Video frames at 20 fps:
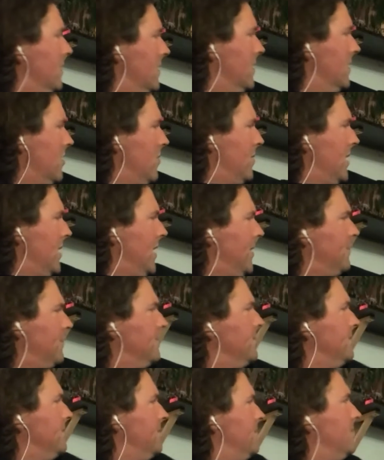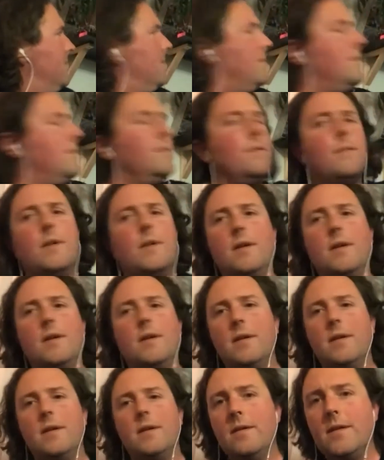all my
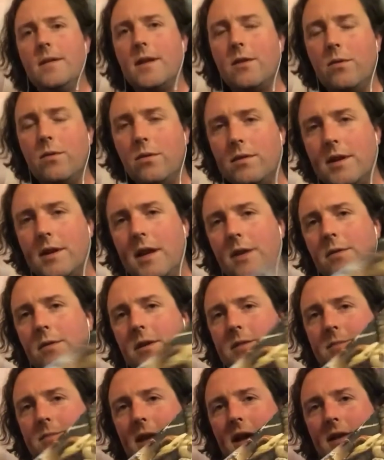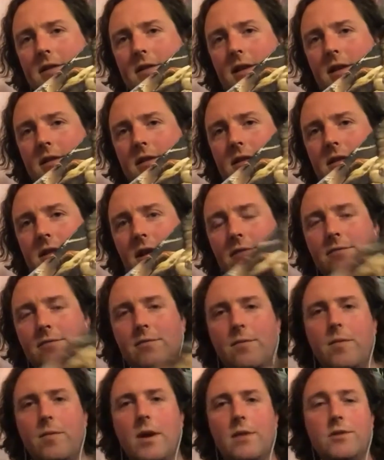like old Inquest magazines and stuff
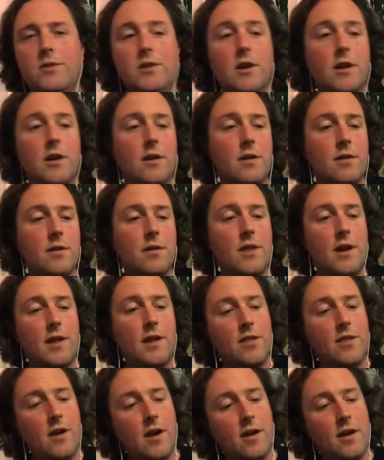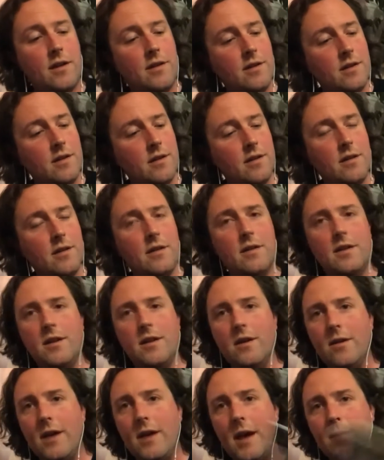from when I was younger that I thought
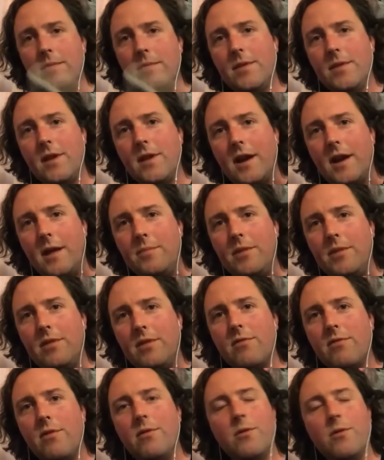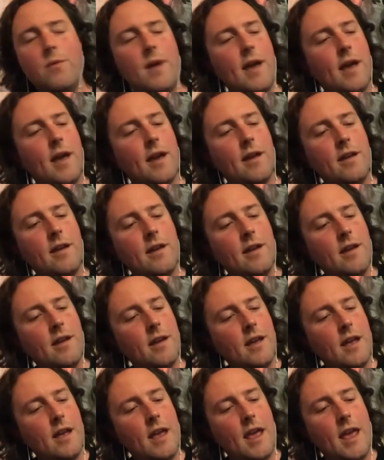had been thrown away,
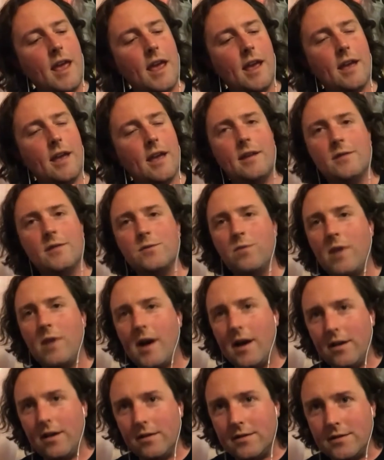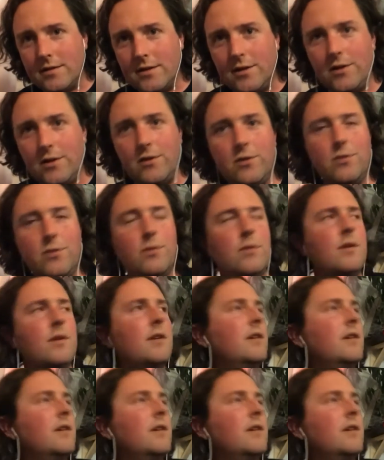and it's wild to